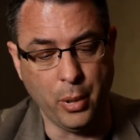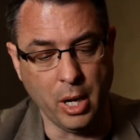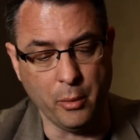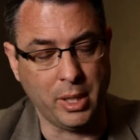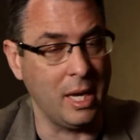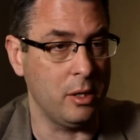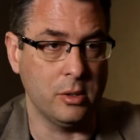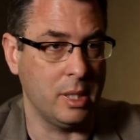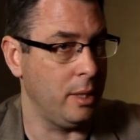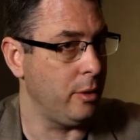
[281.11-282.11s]
but we can't
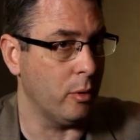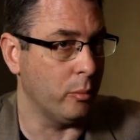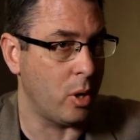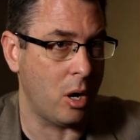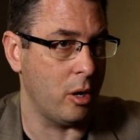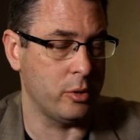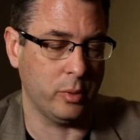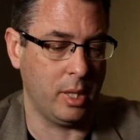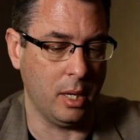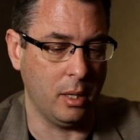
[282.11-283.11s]
use any of the old parts.
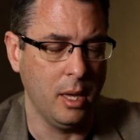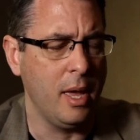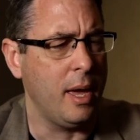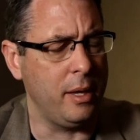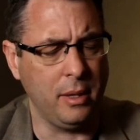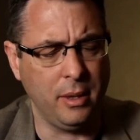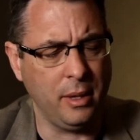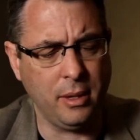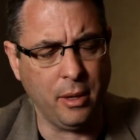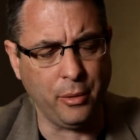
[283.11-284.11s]
We can't. And, and
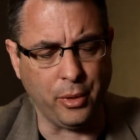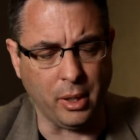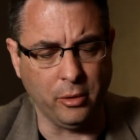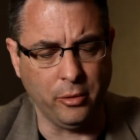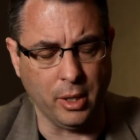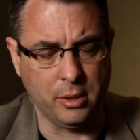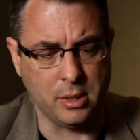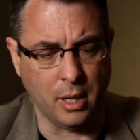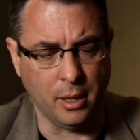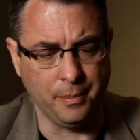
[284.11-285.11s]
then the other thing is
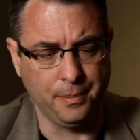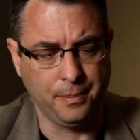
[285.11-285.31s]
that. Uh,